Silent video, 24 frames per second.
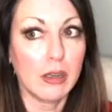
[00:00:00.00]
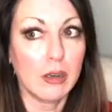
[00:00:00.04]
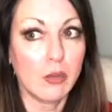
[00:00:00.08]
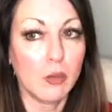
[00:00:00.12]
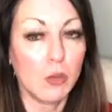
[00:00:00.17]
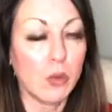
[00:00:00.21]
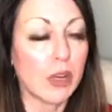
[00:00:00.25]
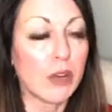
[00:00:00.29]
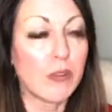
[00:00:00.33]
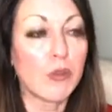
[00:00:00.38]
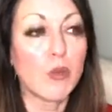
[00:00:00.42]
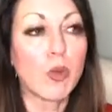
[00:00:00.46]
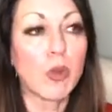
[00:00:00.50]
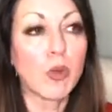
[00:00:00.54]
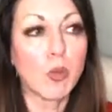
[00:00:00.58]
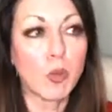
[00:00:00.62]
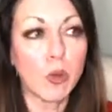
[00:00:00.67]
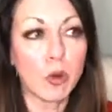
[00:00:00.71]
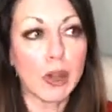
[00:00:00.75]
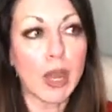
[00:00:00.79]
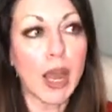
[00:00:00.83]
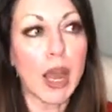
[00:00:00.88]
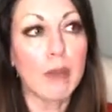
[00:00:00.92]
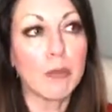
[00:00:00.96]
What if we
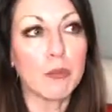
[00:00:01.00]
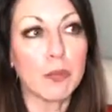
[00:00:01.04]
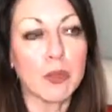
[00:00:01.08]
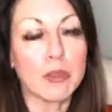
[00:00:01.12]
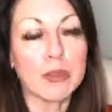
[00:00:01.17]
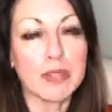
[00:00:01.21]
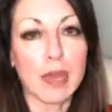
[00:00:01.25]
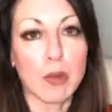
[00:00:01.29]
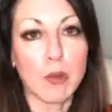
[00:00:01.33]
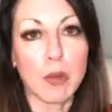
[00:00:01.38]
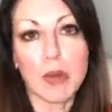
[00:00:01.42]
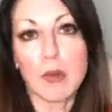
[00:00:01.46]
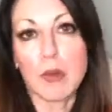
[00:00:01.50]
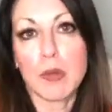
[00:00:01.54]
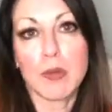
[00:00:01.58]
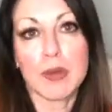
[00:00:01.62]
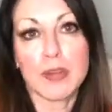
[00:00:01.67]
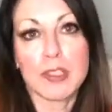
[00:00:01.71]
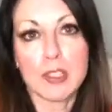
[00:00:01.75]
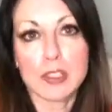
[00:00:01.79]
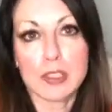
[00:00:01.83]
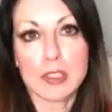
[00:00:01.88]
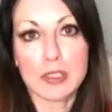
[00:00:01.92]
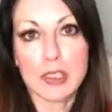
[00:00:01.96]
were not built that way? We
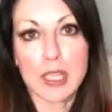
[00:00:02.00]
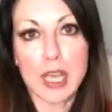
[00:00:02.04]
would just